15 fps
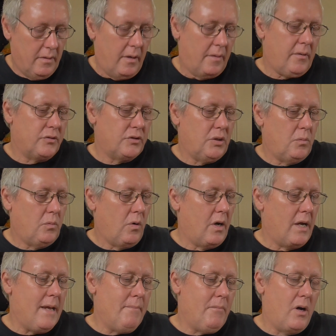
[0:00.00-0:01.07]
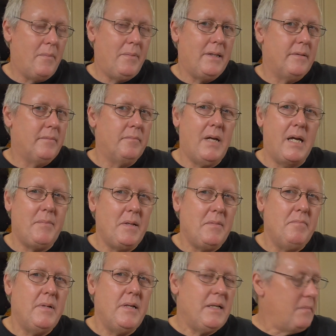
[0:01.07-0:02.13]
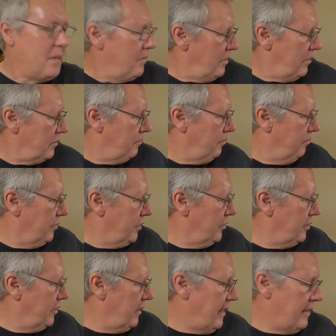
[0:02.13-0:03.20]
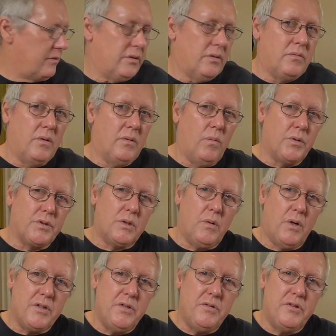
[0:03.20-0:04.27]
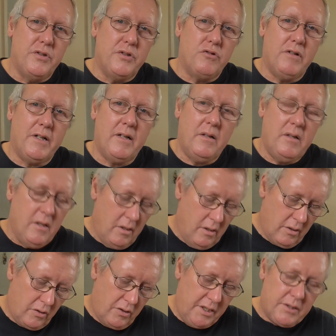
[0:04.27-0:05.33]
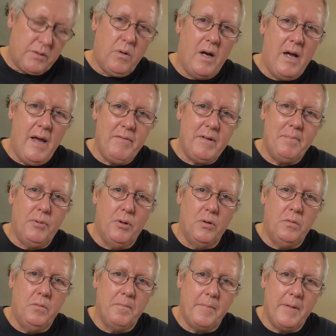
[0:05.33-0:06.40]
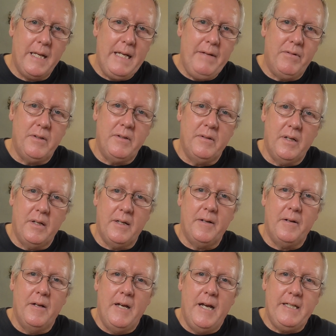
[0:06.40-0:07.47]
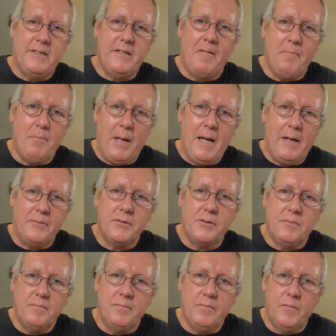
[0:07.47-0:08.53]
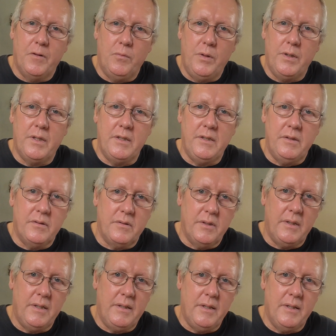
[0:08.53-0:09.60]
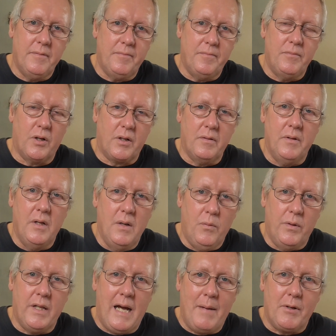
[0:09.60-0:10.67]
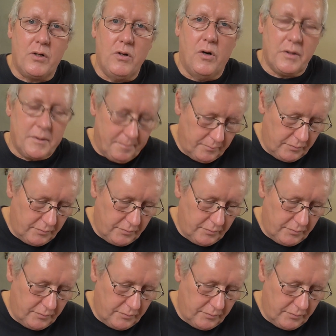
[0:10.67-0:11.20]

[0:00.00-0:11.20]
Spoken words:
I'm not sure why. It might have been maybe me, maybe it was because the actual wasn't quite used to the trigger. It's quite a heavy pull. Even it's £7 with the hammer cocked.